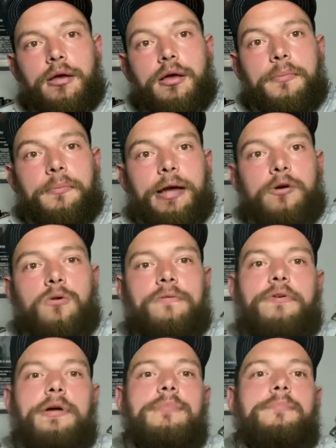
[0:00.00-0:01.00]
My good
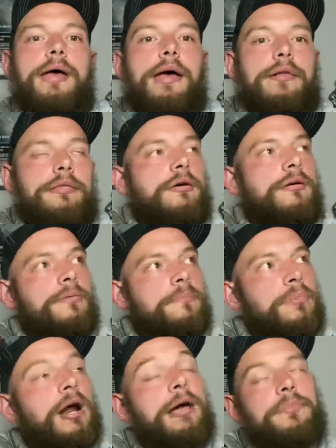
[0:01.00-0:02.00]
friend Matt,
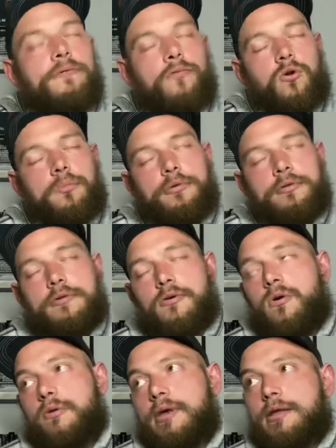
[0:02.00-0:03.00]
Prime Performance
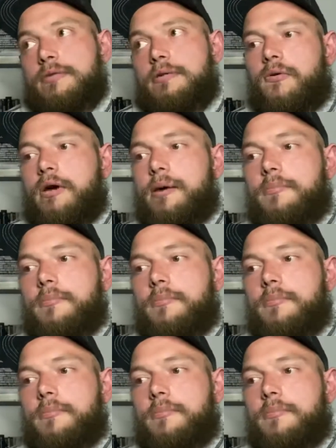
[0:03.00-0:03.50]
on Instagram,